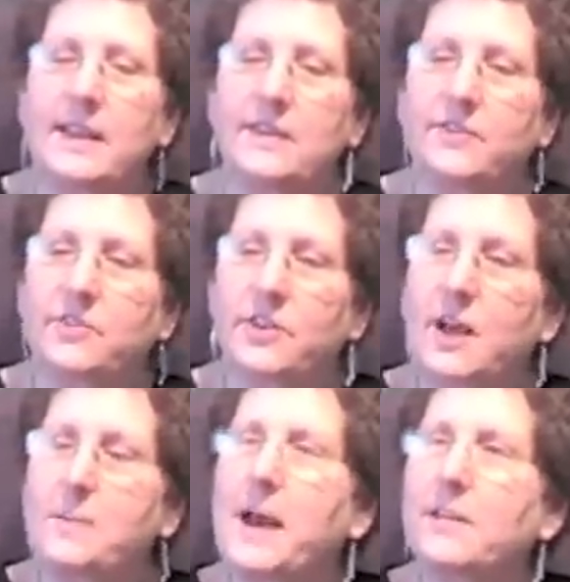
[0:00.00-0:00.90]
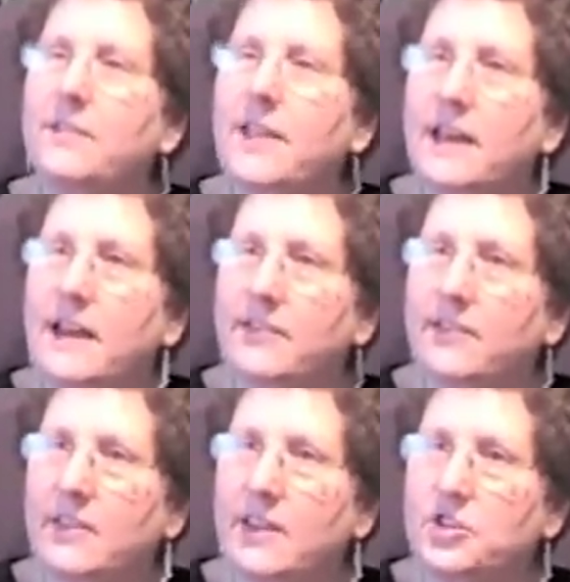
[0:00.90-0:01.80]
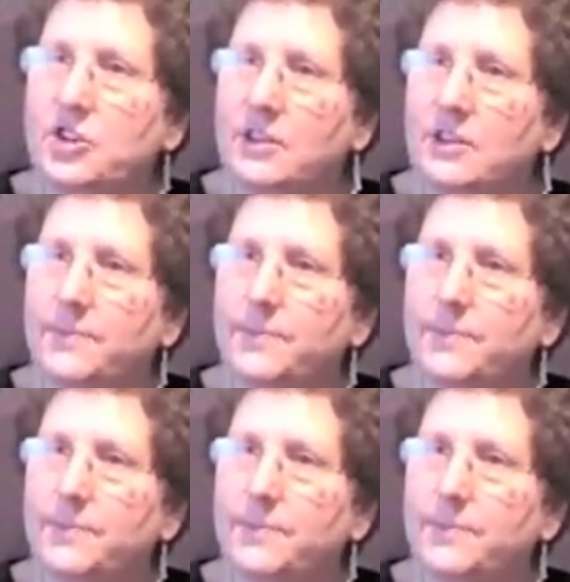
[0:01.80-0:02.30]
is to come out of that isolation.